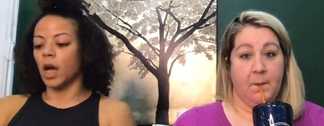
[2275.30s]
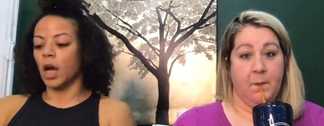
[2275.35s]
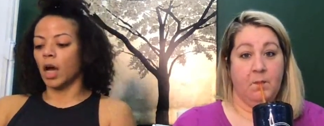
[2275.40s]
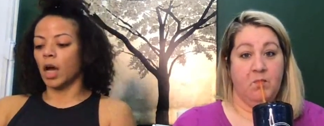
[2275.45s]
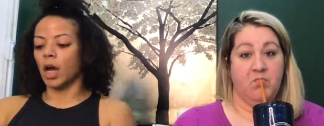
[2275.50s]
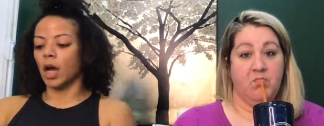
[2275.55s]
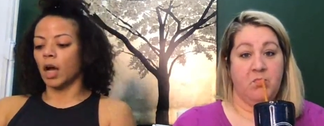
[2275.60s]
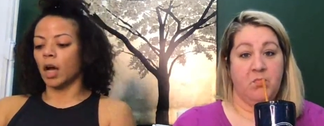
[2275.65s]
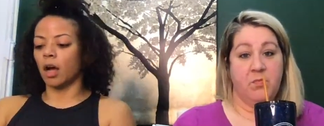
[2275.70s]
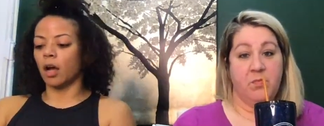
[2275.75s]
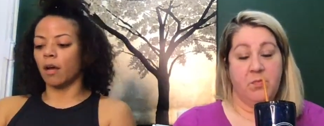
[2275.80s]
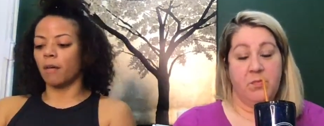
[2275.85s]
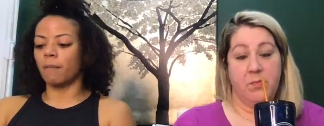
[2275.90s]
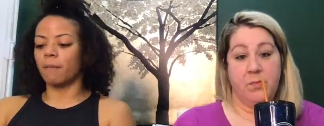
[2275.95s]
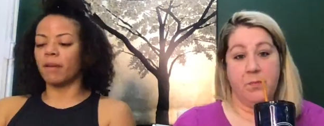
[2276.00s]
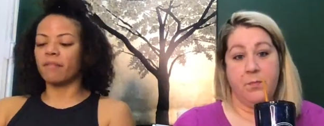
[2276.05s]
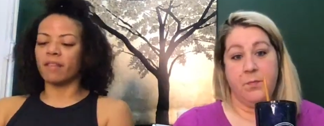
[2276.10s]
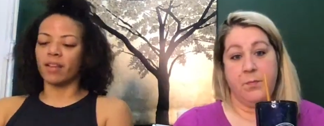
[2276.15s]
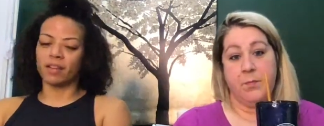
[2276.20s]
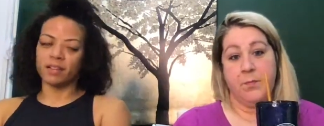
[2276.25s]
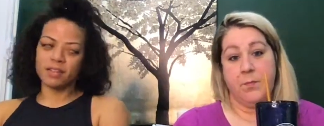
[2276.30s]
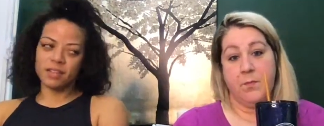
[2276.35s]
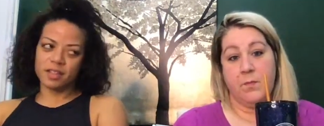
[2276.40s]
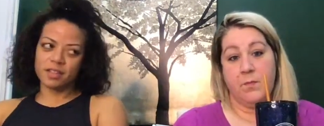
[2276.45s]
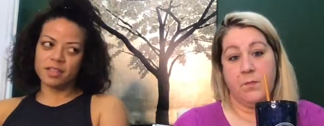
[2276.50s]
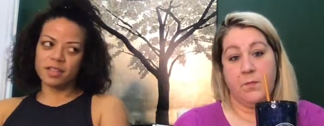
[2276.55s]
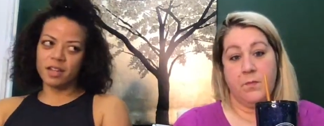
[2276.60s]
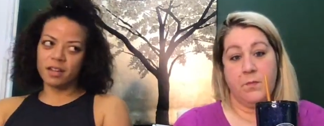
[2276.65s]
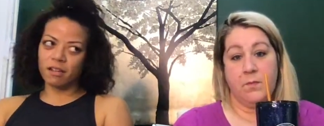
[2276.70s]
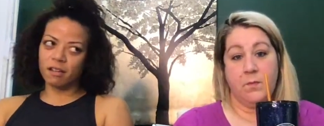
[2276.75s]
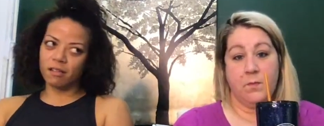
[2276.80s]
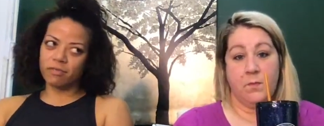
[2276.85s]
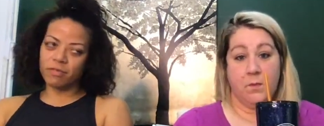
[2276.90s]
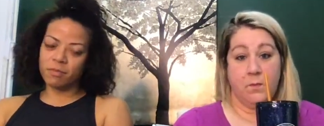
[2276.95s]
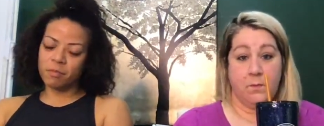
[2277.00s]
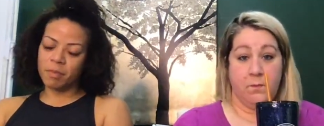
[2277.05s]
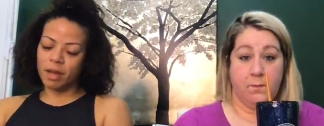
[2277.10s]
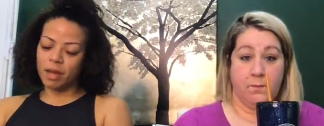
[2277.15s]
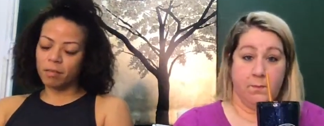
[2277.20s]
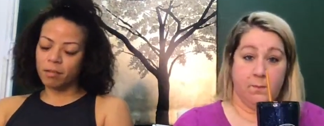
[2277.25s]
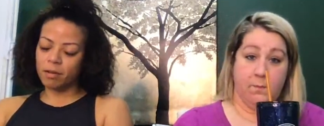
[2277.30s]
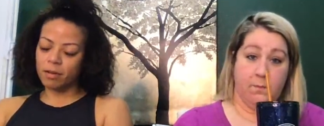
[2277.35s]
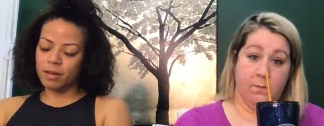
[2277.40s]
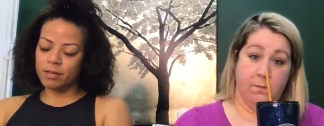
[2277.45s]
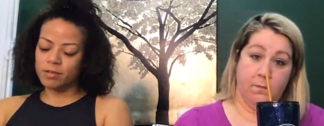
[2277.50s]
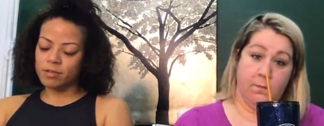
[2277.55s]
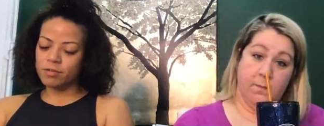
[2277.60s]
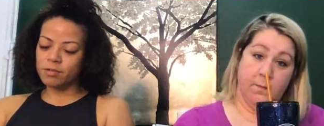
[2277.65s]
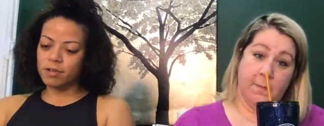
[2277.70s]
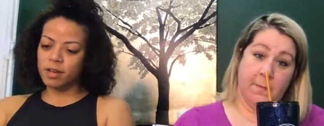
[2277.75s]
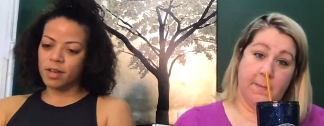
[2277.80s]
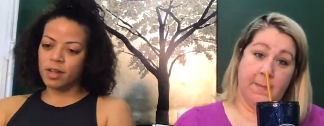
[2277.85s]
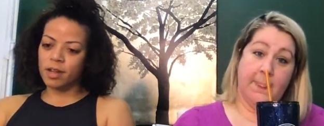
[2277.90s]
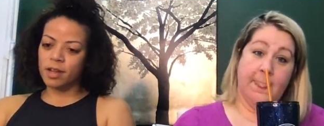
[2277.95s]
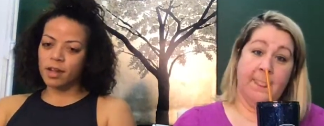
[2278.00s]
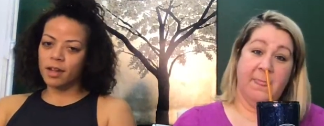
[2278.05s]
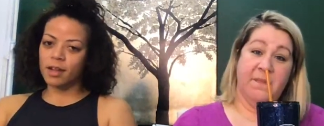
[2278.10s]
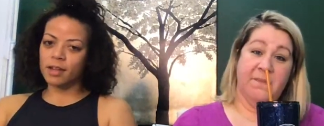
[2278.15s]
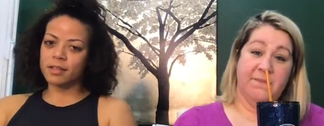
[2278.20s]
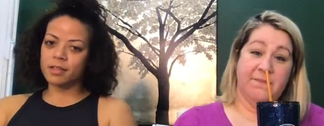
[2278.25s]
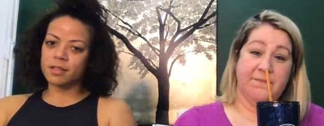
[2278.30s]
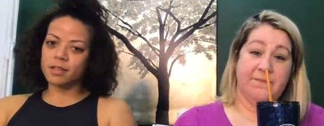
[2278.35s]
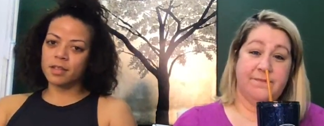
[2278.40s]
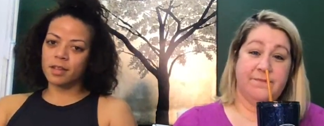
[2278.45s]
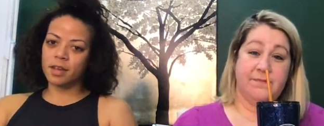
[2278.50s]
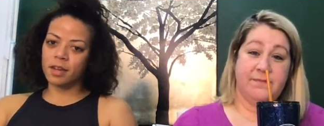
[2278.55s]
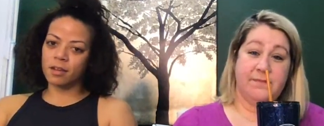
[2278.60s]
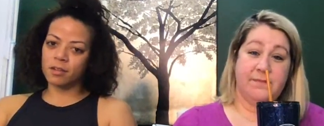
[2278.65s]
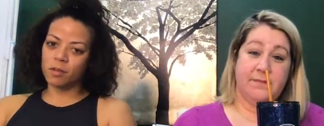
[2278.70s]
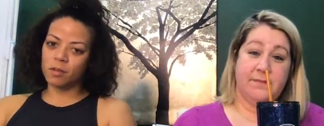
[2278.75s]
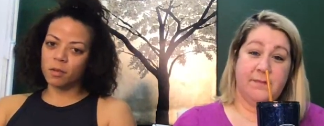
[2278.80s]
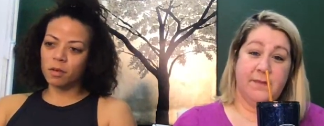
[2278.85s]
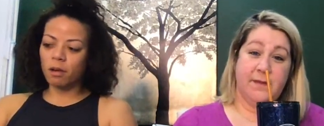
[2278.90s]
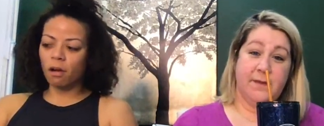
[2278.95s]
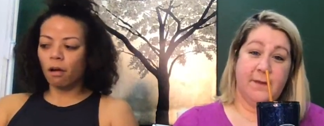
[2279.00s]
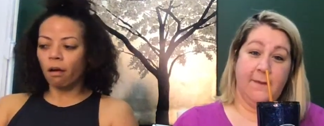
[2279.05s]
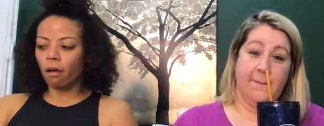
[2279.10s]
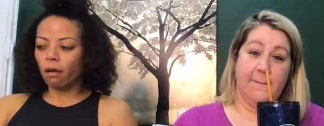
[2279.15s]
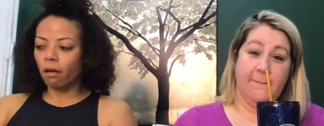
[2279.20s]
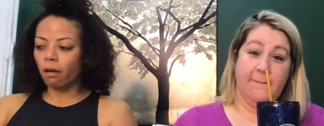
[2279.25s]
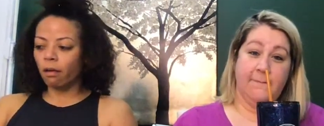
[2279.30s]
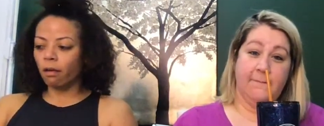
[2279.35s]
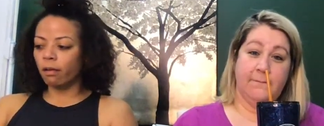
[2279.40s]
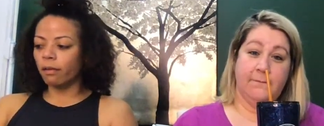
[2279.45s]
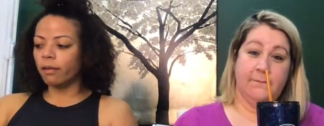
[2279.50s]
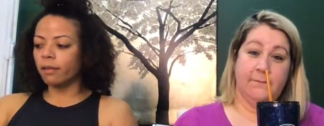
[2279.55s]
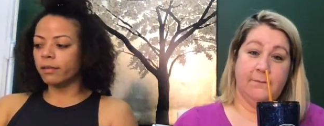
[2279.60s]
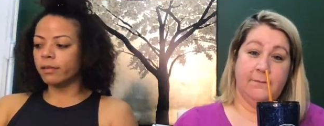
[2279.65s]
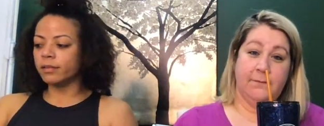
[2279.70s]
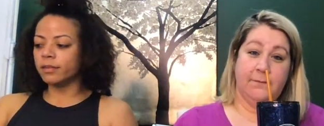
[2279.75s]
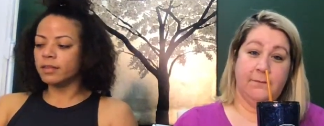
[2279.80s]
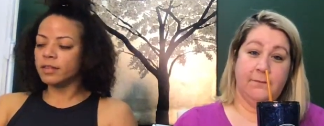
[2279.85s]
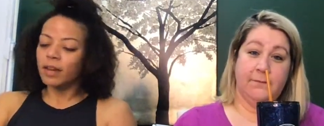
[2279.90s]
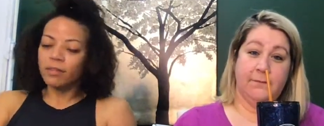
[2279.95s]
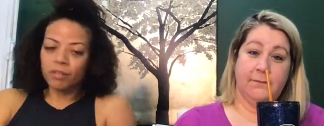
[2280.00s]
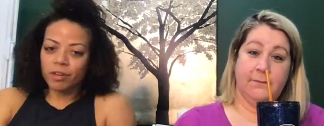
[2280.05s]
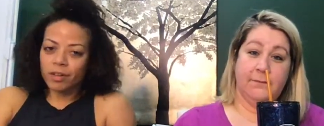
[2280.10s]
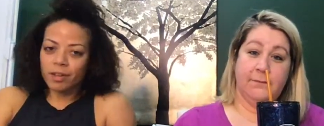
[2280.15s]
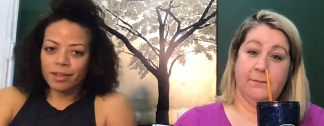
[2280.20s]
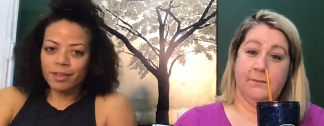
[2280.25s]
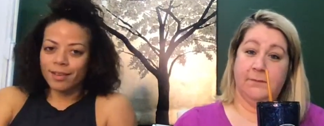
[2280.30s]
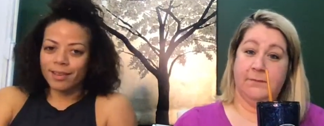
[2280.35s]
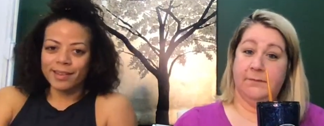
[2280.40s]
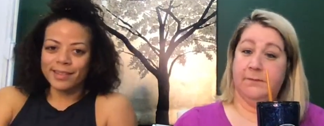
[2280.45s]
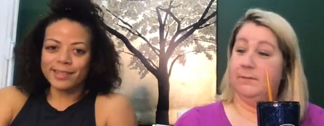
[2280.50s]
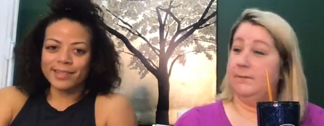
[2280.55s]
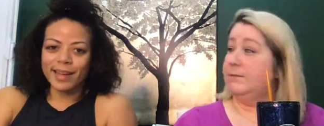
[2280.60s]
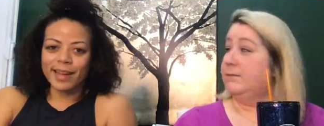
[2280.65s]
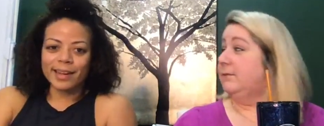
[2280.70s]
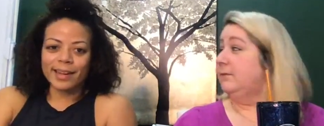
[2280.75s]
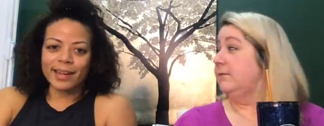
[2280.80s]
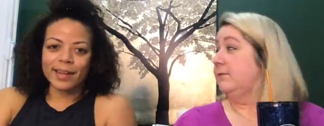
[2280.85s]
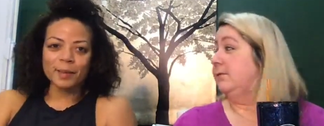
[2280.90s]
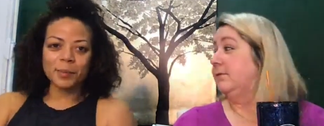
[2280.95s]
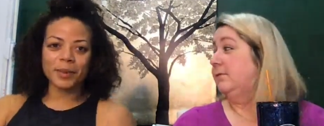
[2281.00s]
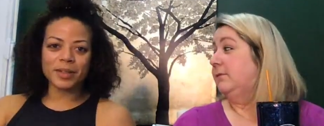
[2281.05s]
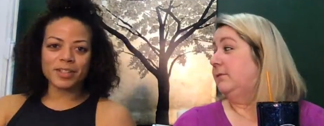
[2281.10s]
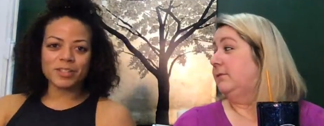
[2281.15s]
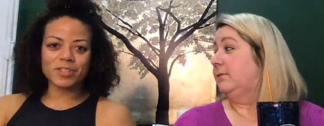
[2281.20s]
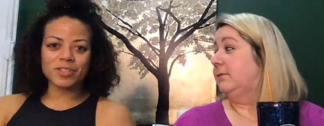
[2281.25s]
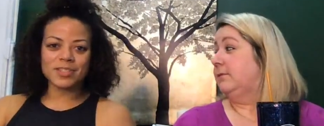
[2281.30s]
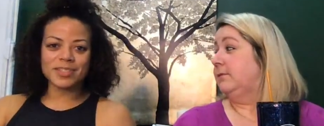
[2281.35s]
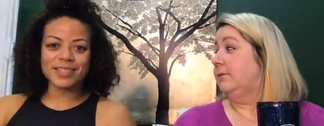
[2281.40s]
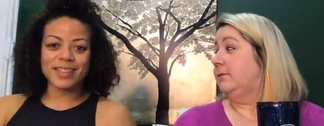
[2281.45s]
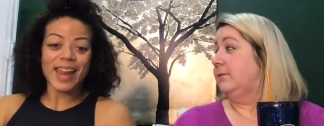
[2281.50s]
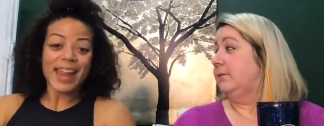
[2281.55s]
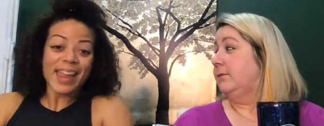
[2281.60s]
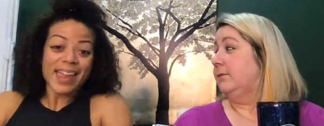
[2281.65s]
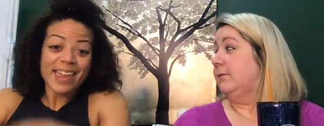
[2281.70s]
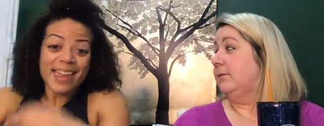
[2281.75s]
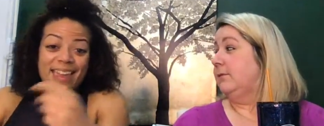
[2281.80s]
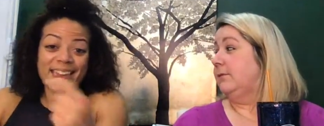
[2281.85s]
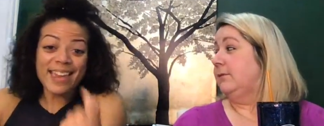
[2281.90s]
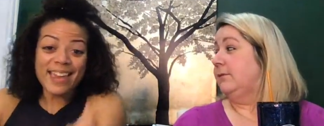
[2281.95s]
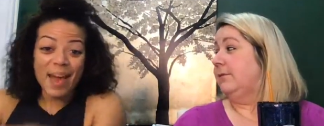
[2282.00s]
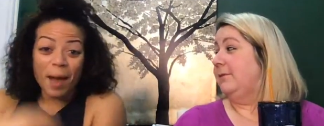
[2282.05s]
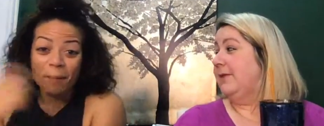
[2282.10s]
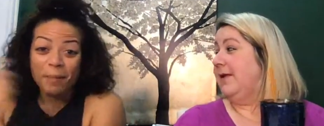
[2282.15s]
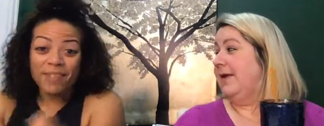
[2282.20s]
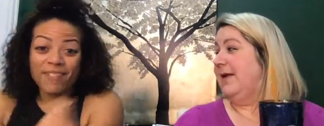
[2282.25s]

Speaker 1: um, my Valentine's Day call from Bubba yesterday. It's the annual call. It's never anything exciting, but it's just hey, happy